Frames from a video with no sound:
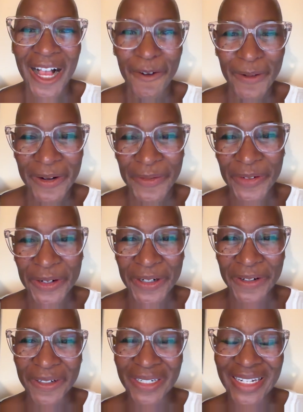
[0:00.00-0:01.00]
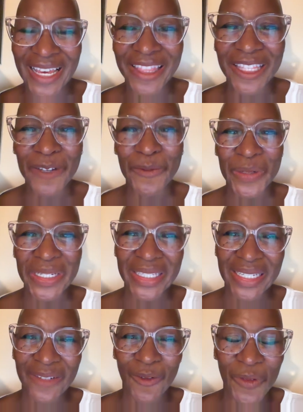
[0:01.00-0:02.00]
However, nothing
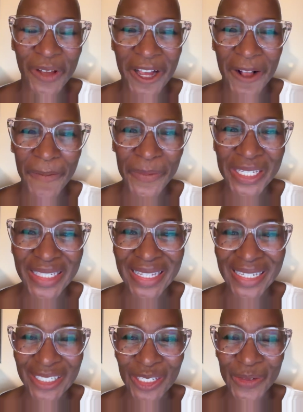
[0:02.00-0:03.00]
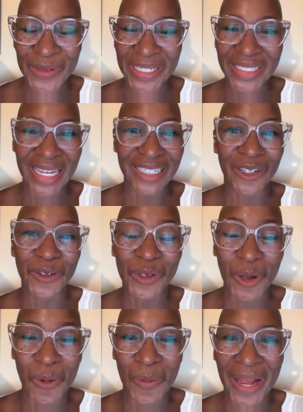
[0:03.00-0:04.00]
was extended to us. I don't
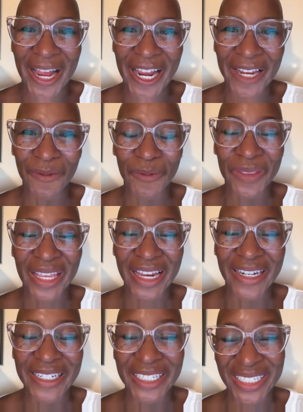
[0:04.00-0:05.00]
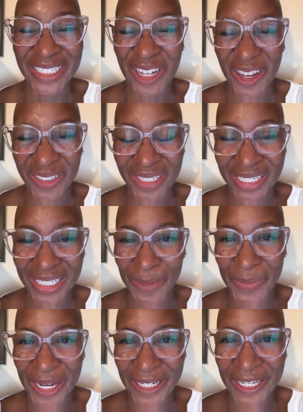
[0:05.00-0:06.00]
know why. They initially talked to us
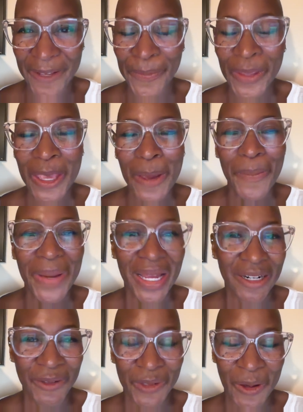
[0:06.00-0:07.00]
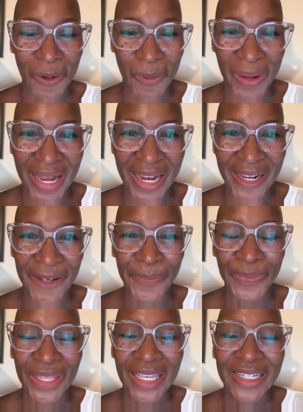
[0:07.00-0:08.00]
about it, but I don't know why.
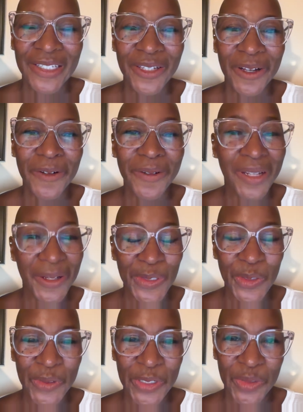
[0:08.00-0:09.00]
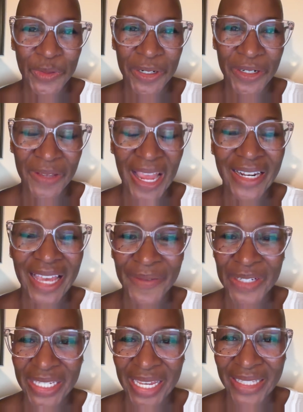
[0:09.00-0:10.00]
So, long story short, I have
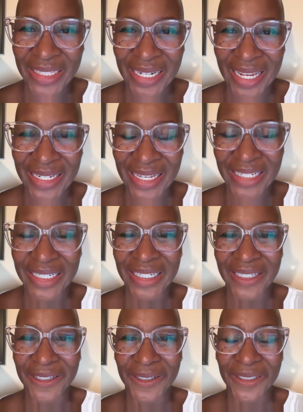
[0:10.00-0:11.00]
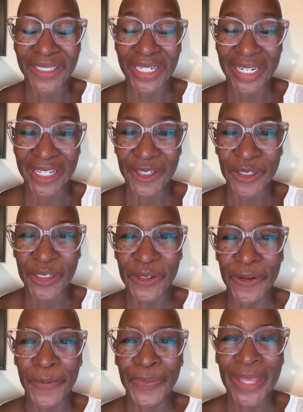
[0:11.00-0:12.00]
a date that I need to adhere
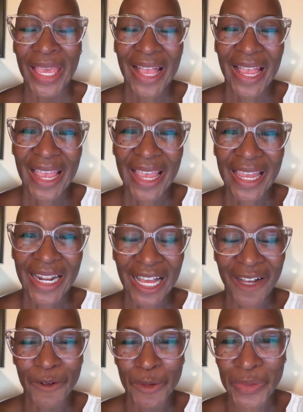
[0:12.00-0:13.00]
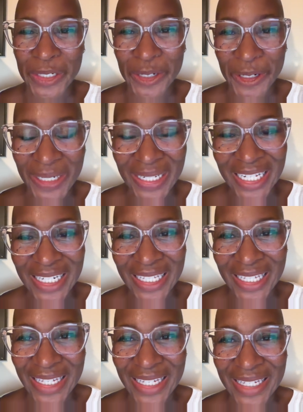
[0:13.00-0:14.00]
to, and I will be turning in the
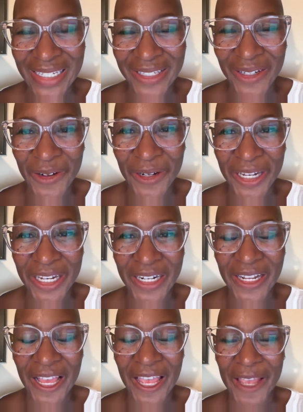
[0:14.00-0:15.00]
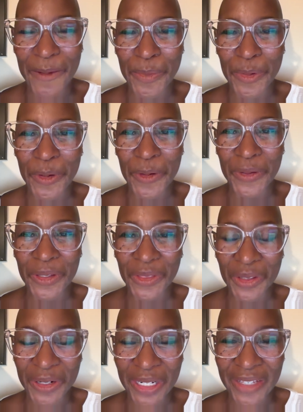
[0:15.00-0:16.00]
keys on April the
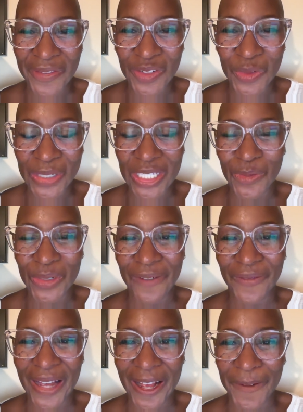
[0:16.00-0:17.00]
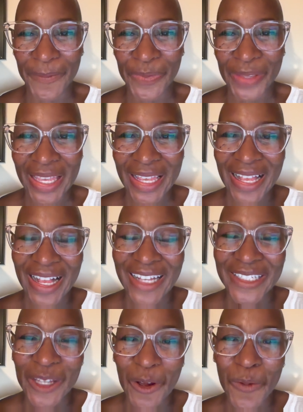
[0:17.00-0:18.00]
30th, 2025.
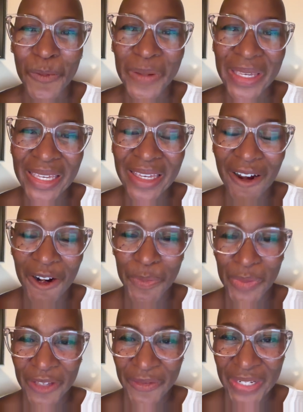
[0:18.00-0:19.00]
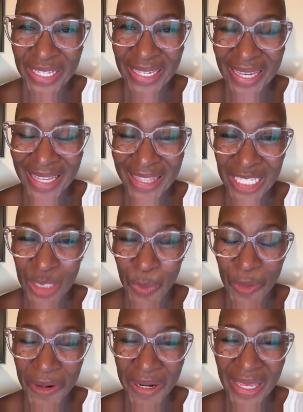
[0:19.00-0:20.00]
So we are pivoting at this
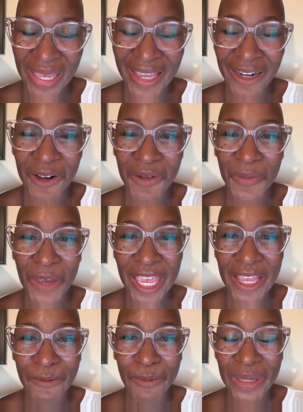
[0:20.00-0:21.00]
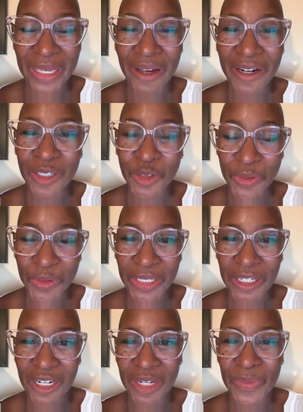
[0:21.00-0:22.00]
point, and we are truly
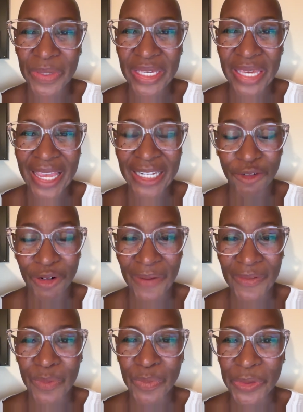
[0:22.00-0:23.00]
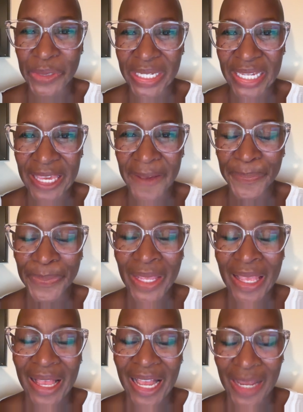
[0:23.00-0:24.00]
going to be a traveling boutique.
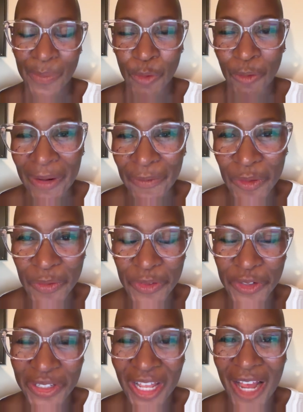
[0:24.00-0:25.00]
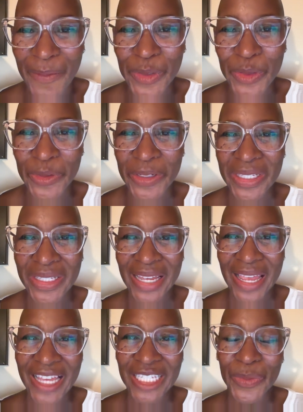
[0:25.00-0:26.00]
I'm grateful for the opportunities that
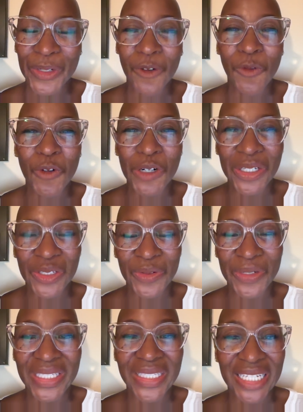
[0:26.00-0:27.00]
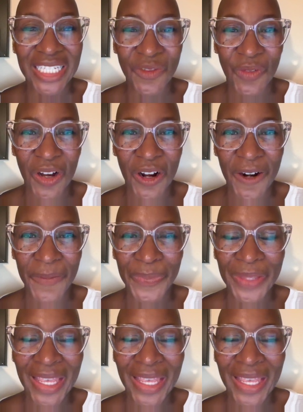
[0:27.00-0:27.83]
has been afforded to us thus far.